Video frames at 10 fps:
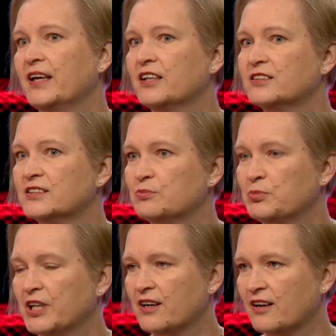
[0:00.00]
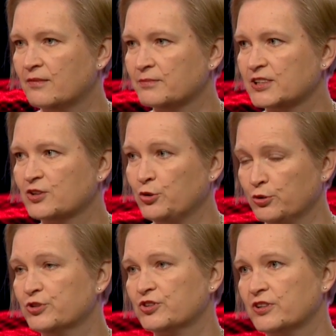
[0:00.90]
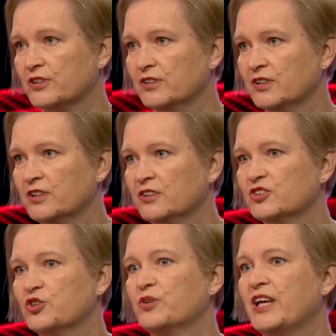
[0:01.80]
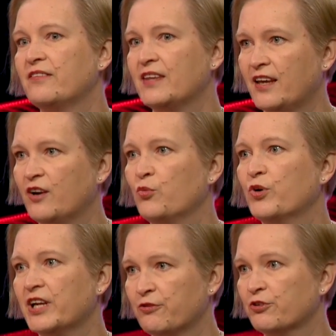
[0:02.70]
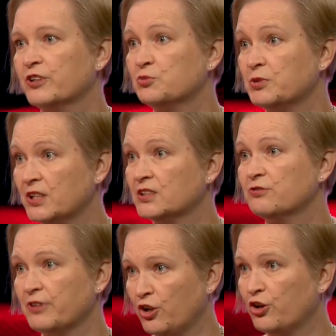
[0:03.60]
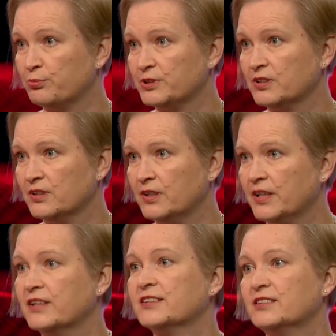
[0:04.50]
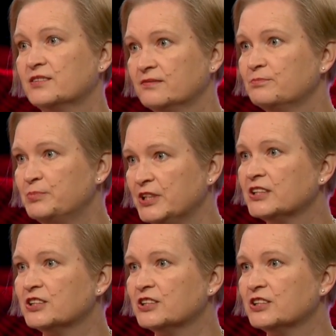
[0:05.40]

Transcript: it becomes closer so that then whatever is being developed, it's being